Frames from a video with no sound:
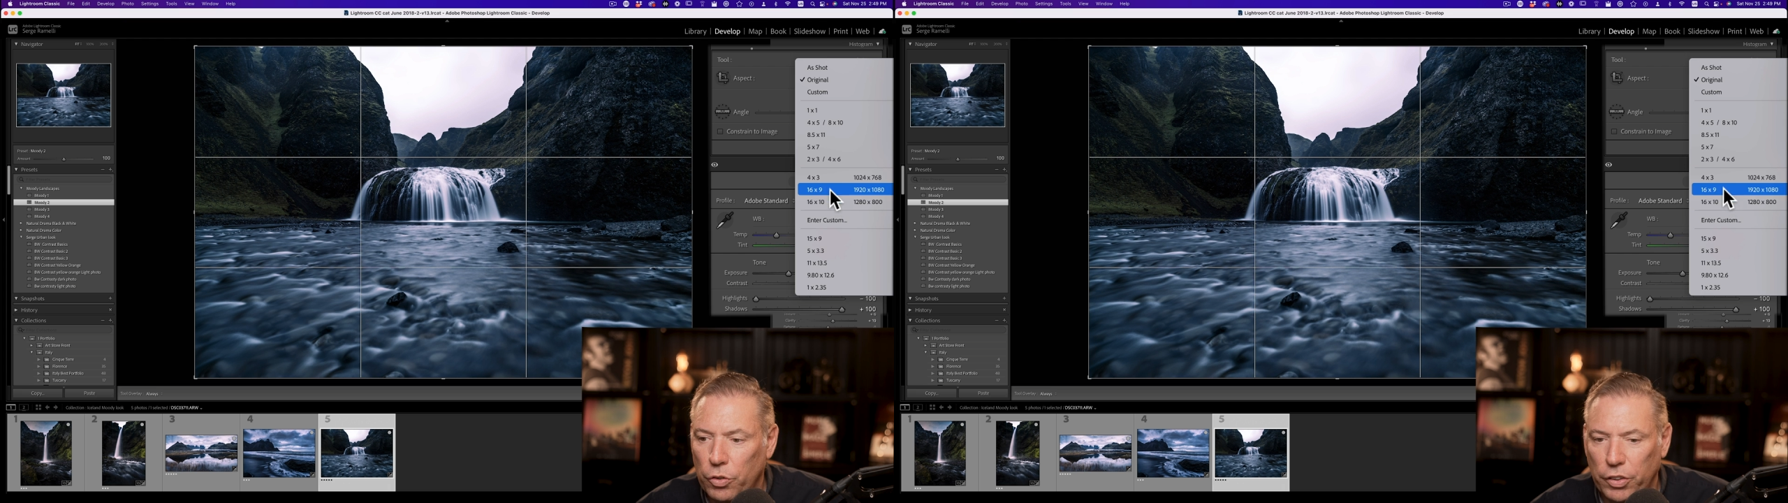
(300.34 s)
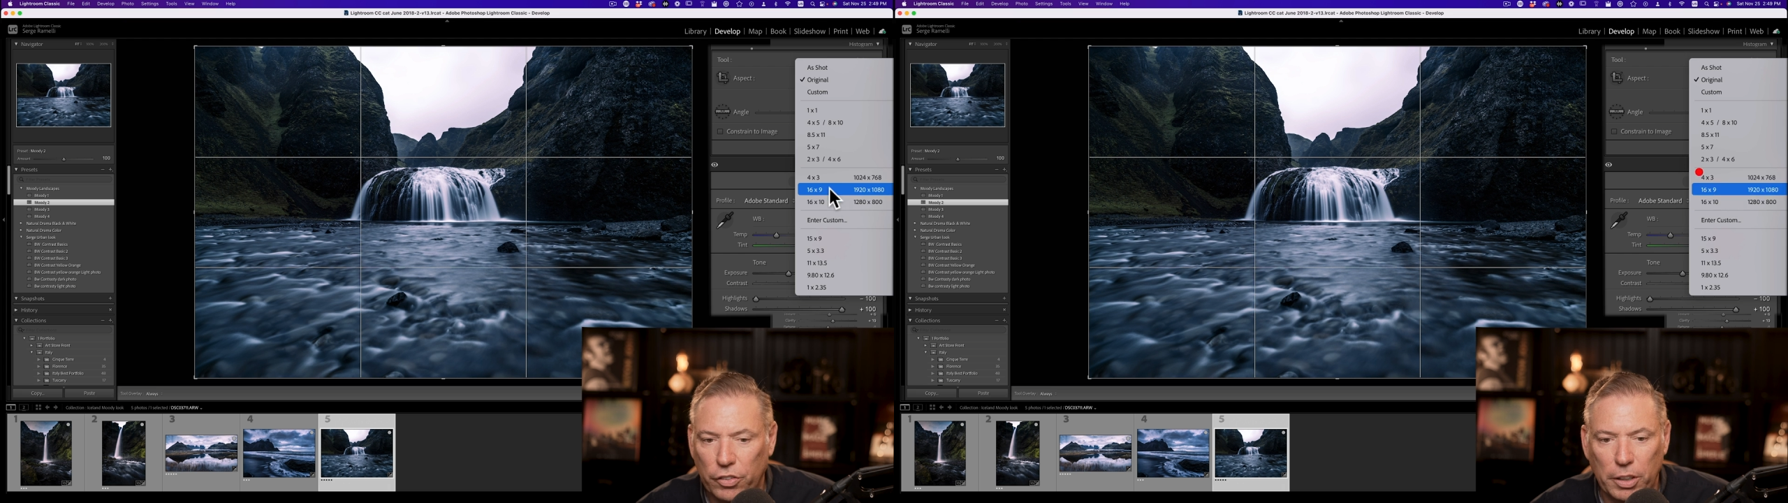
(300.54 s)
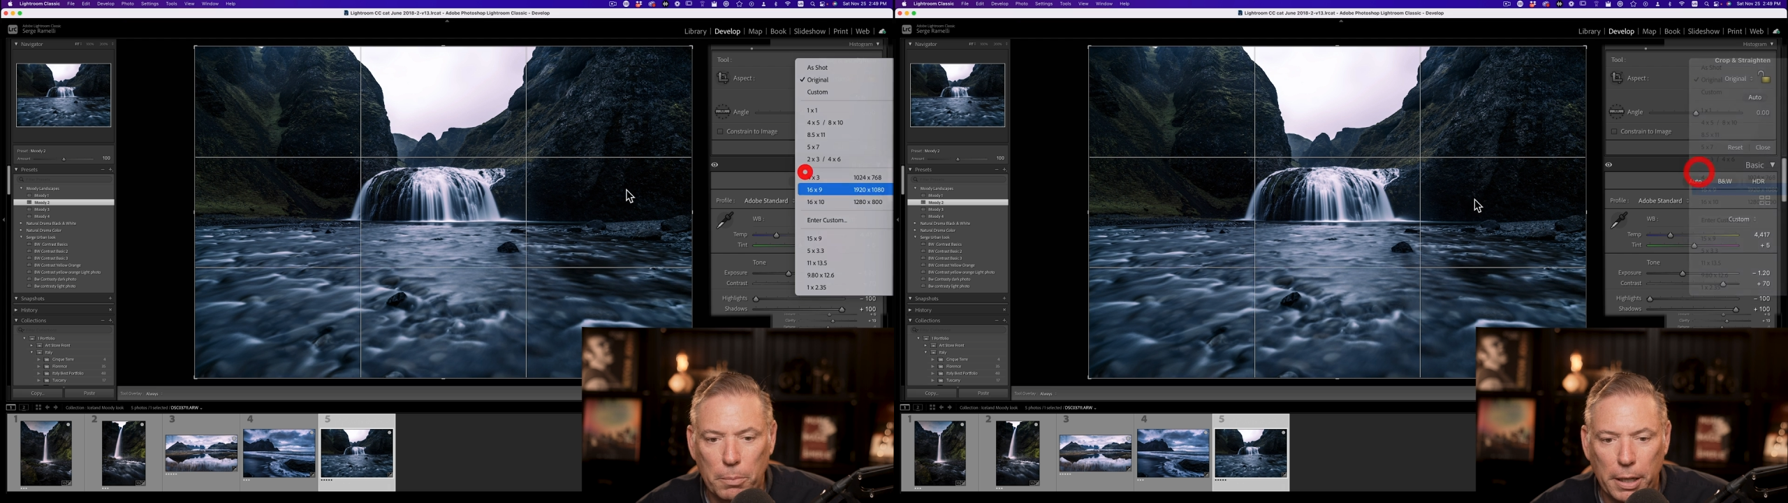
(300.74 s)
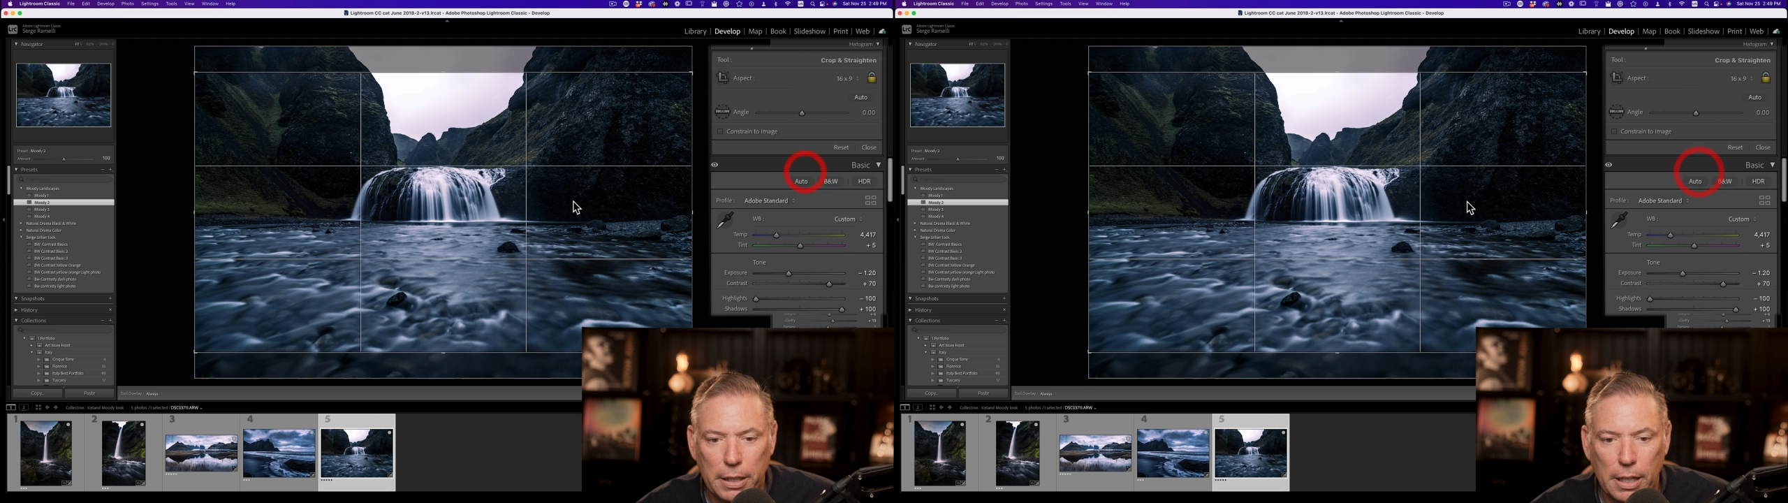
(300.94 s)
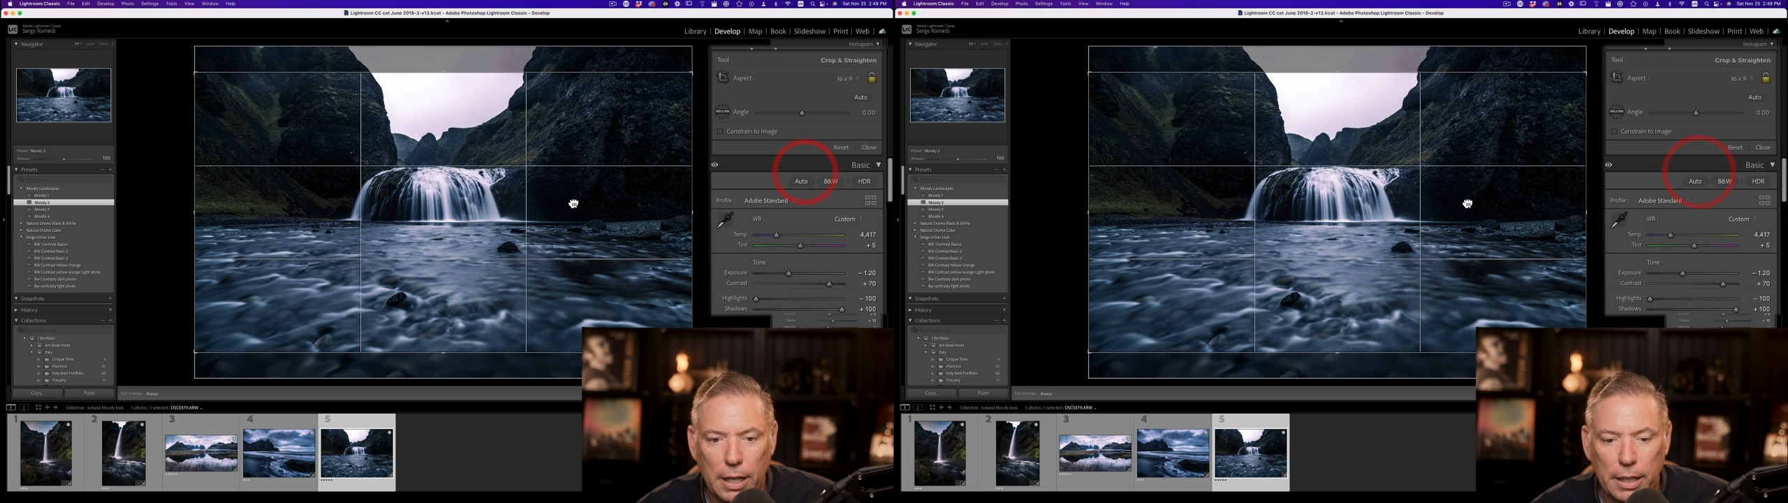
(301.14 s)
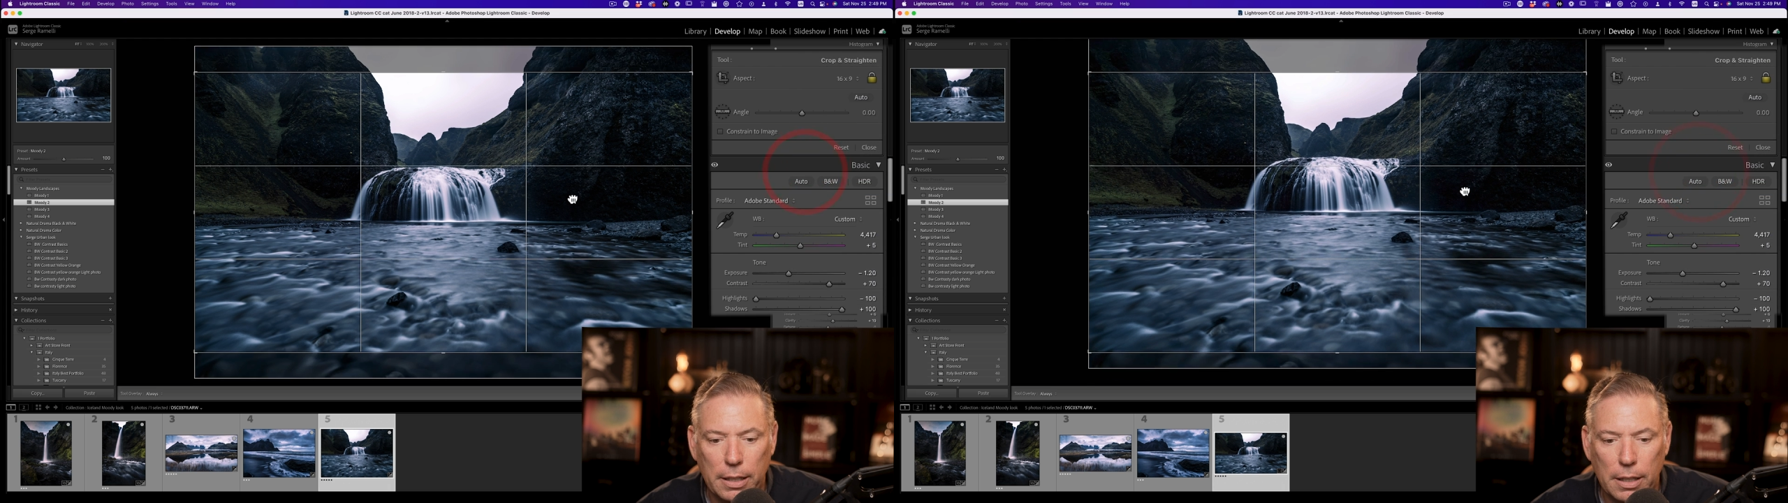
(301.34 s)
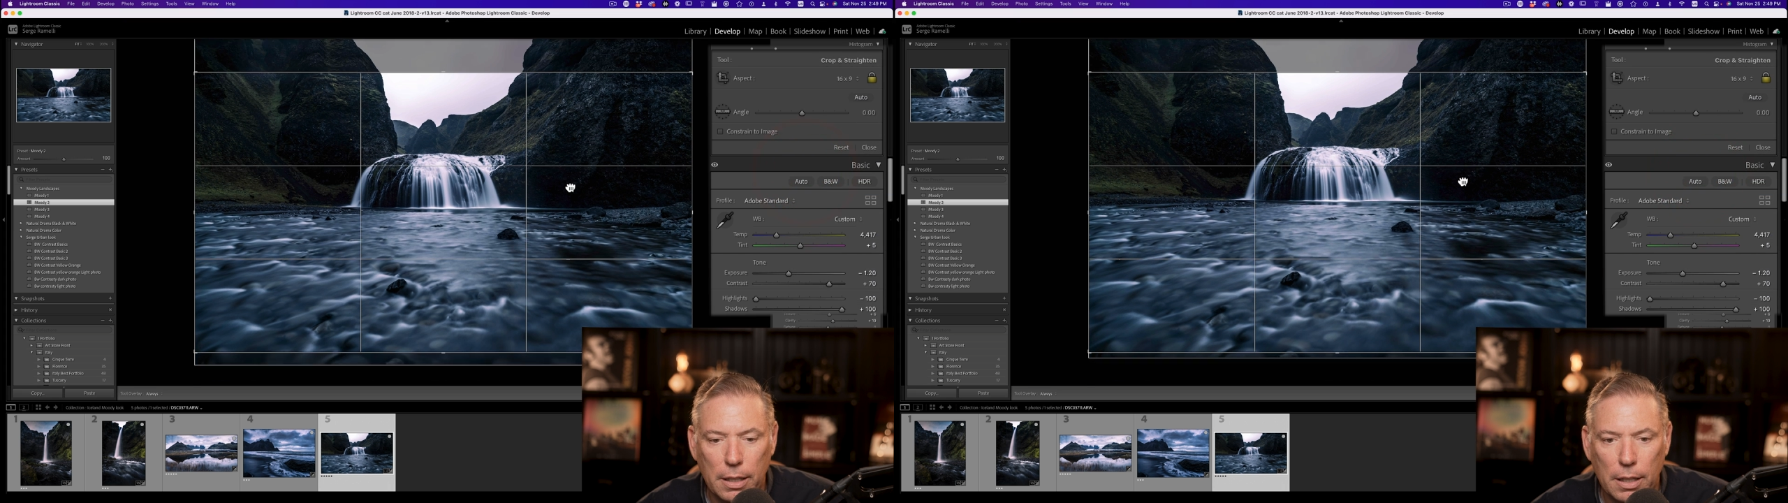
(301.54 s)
16 by 9.